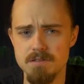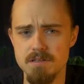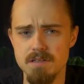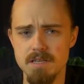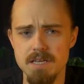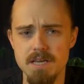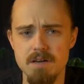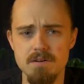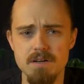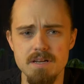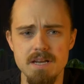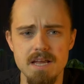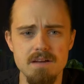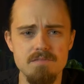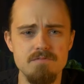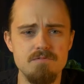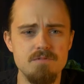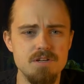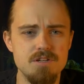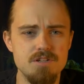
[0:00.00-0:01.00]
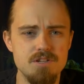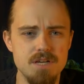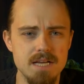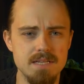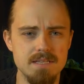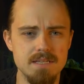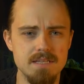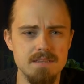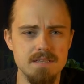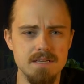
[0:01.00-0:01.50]
the Leonin have
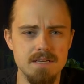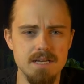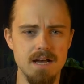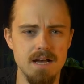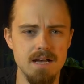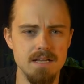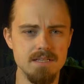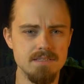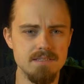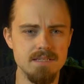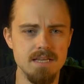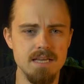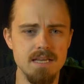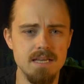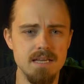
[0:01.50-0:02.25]
rejected the gods.